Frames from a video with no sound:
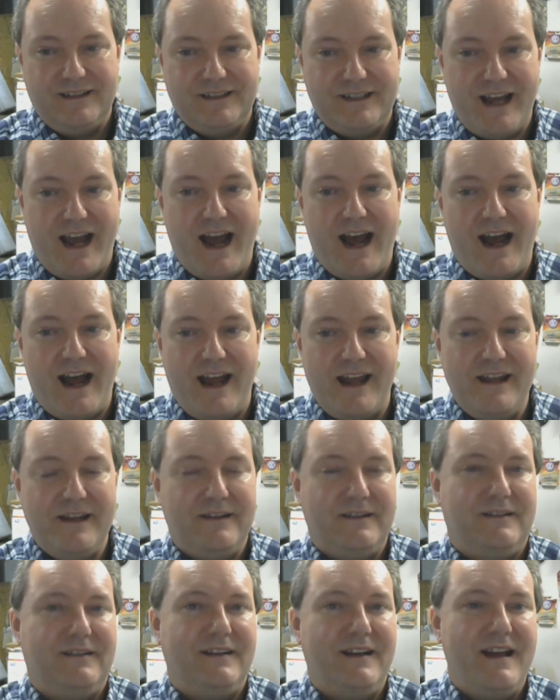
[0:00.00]
die.
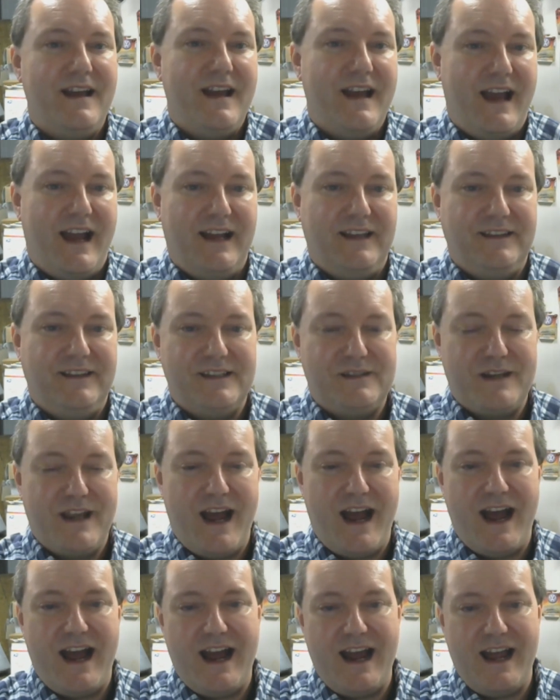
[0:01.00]
And this
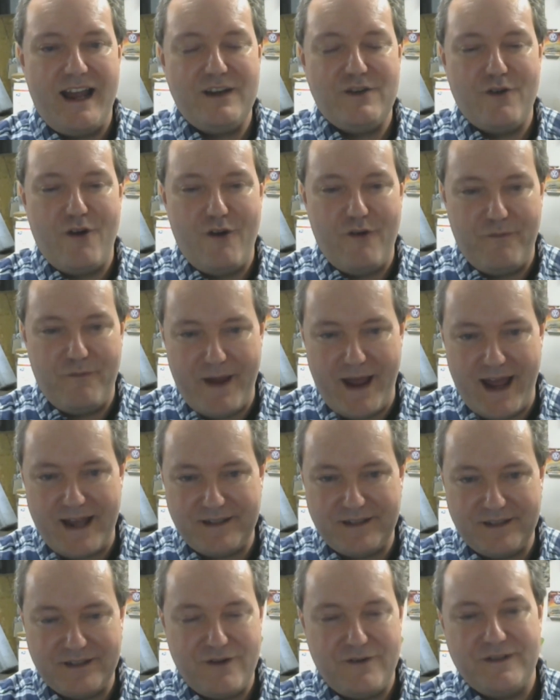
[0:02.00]
guy drove
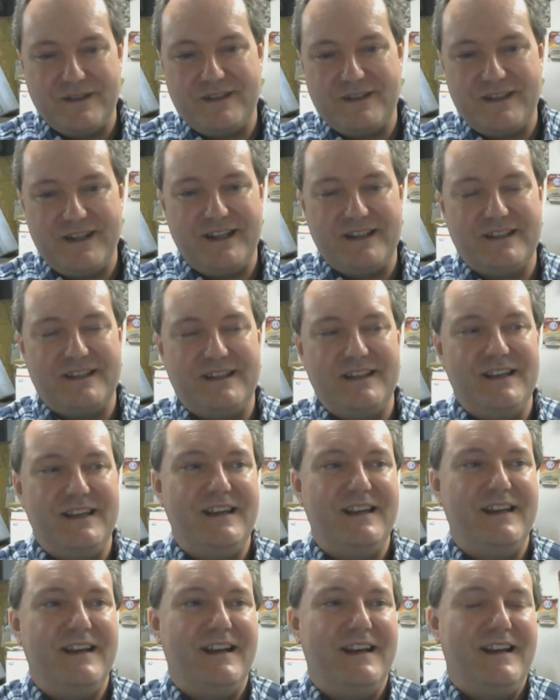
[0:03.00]
past us going
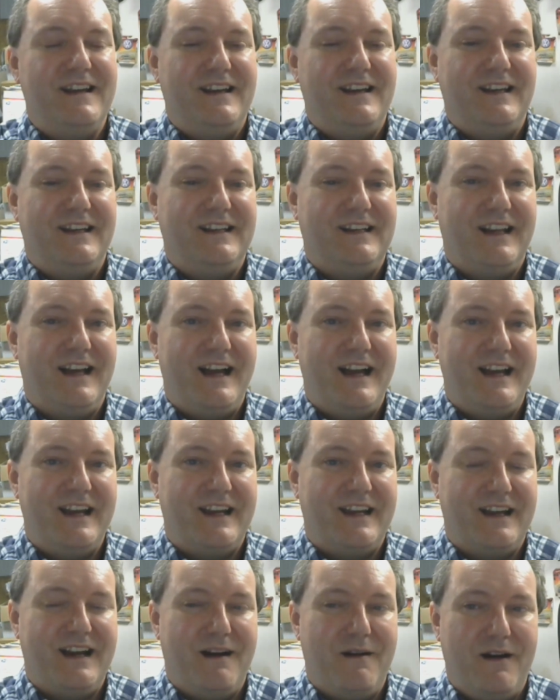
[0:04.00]
60 in
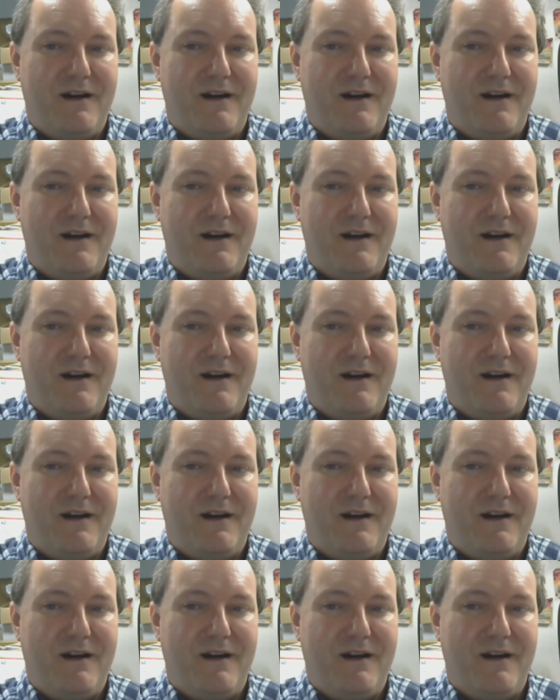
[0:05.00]
like